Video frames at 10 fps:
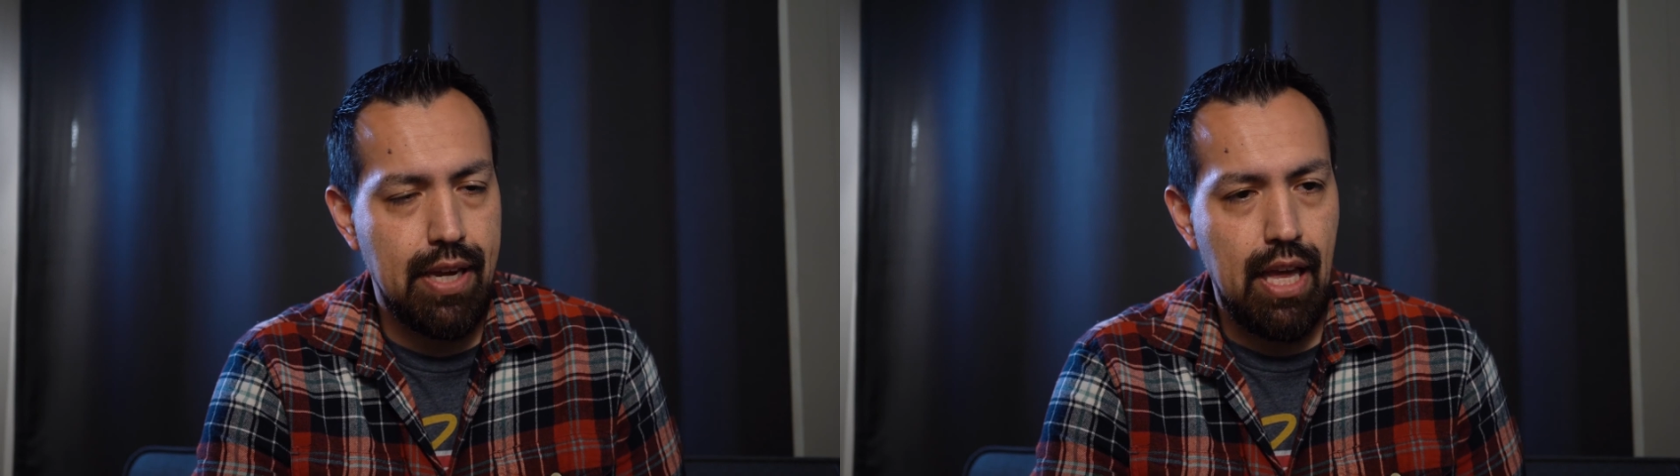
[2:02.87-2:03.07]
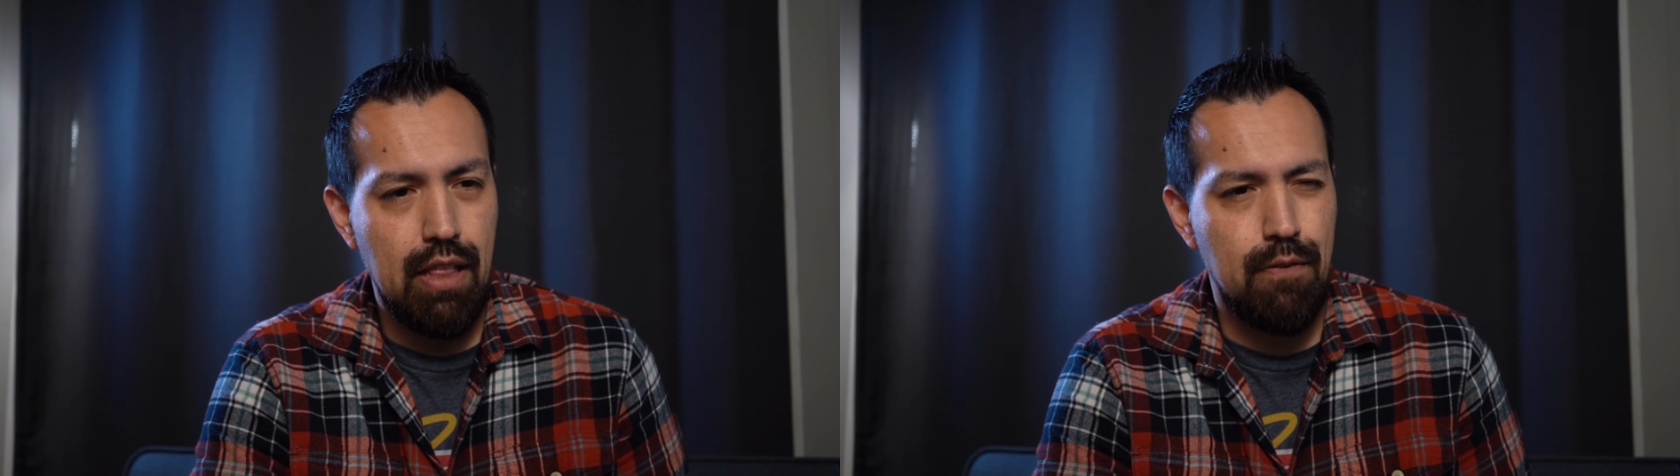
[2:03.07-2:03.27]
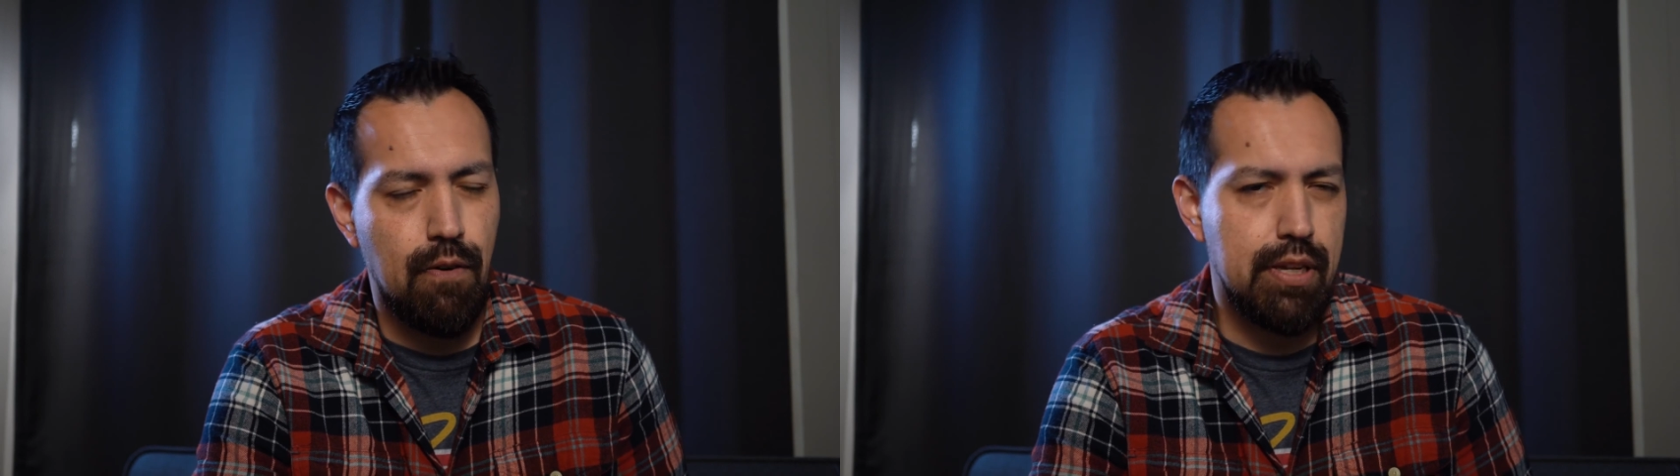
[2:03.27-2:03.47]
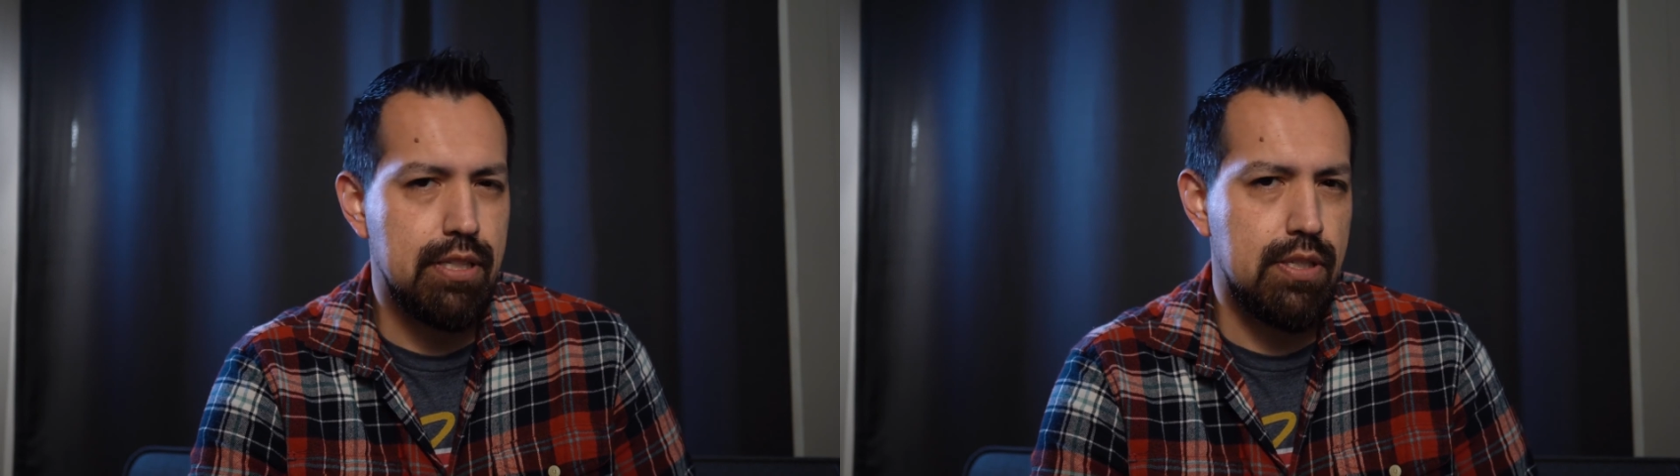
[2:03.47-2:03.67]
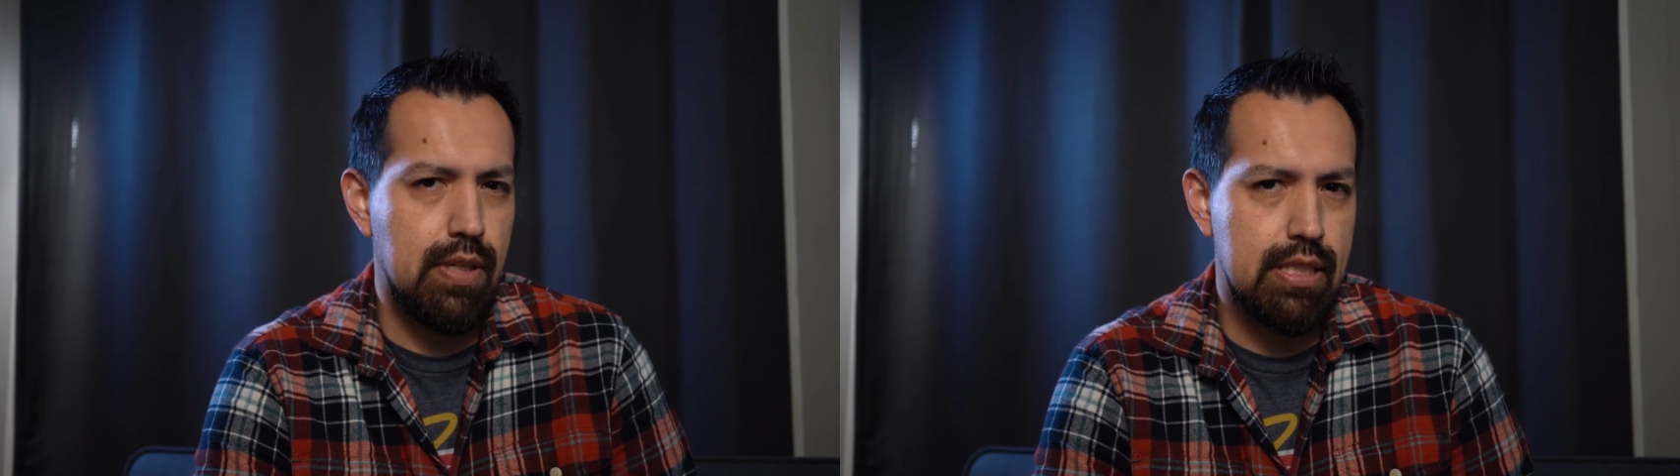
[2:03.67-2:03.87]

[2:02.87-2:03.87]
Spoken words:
California, so